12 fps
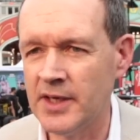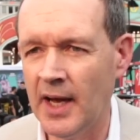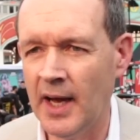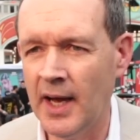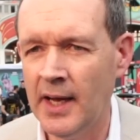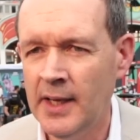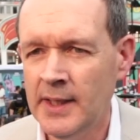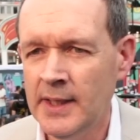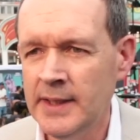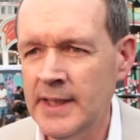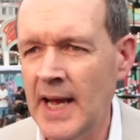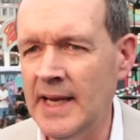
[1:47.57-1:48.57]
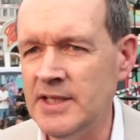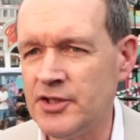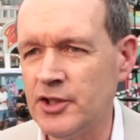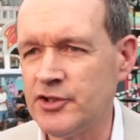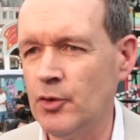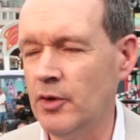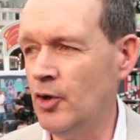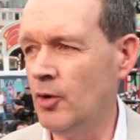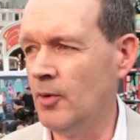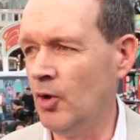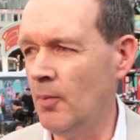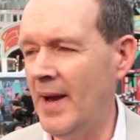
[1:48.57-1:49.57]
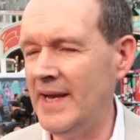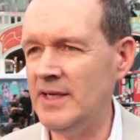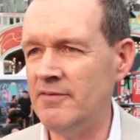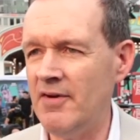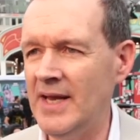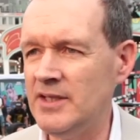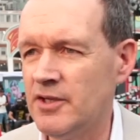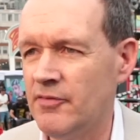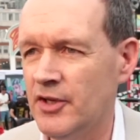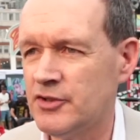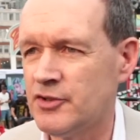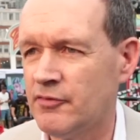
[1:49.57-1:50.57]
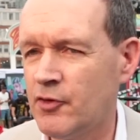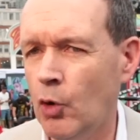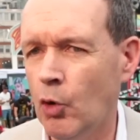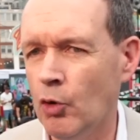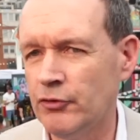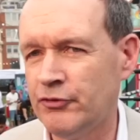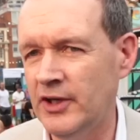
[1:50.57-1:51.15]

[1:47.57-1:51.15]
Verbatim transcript: Uh, yeah, he's the sort of nominal main event of this, of course.